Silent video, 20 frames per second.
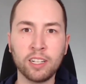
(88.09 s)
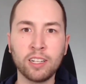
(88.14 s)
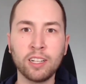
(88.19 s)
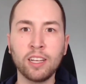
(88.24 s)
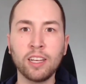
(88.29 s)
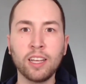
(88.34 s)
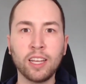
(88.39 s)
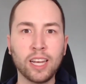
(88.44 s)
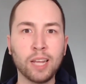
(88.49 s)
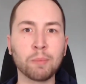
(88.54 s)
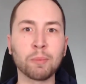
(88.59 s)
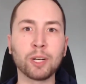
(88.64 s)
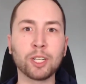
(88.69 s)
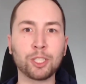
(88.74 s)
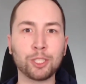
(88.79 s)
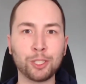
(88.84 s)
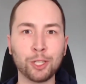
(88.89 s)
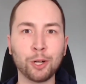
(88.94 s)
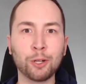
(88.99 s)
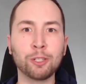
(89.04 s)
And I'm going to
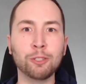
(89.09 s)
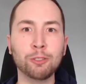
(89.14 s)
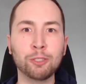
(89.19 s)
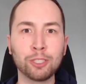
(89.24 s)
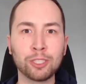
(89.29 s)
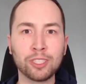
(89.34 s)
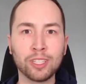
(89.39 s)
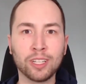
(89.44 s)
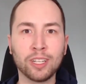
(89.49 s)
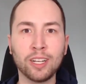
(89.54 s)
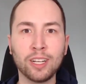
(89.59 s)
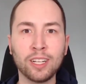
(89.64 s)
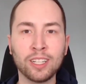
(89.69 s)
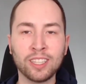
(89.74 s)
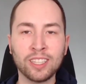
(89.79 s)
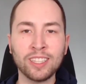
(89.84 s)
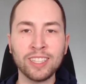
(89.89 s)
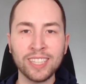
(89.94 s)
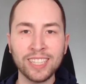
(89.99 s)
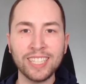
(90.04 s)
show you just a, a
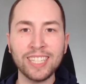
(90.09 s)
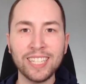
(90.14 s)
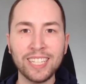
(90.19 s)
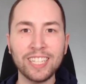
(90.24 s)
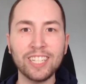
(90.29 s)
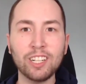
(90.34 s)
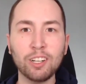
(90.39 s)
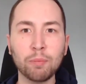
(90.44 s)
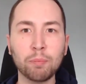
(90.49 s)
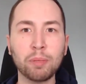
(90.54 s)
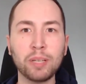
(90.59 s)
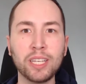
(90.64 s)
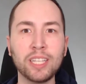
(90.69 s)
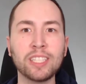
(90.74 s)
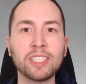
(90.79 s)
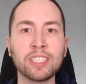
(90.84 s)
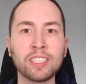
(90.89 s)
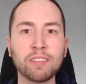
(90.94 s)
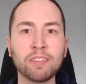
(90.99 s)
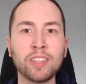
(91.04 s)
little
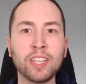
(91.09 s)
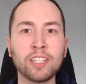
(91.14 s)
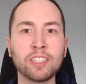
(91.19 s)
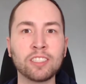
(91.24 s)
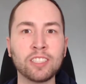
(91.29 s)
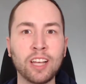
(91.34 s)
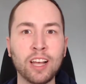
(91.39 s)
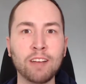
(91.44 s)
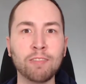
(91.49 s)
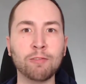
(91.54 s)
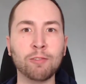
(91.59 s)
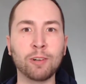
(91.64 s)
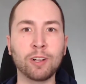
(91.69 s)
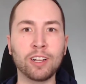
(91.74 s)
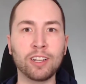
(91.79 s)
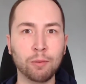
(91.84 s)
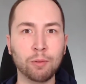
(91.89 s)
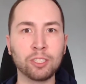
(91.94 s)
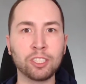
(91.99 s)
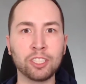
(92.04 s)
piece of their
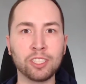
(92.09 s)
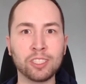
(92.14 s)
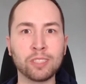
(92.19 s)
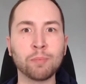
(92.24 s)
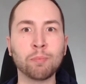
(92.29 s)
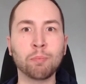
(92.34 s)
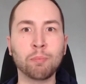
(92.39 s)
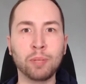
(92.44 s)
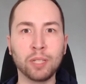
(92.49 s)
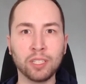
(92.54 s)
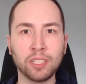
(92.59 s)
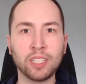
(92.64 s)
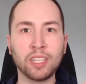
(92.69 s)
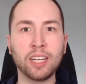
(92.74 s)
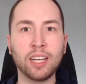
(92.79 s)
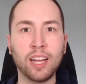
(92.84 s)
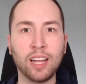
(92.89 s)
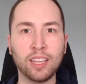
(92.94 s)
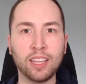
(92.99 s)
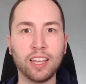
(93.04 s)
software, which is building
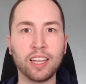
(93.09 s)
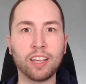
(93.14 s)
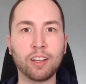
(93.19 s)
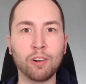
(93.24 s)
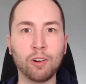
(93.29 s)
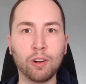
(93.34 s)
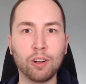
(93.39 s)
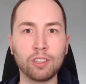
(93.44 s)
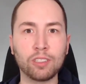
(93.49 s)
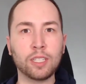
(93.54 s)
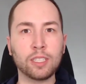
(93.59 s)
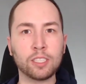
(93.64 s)
an online course.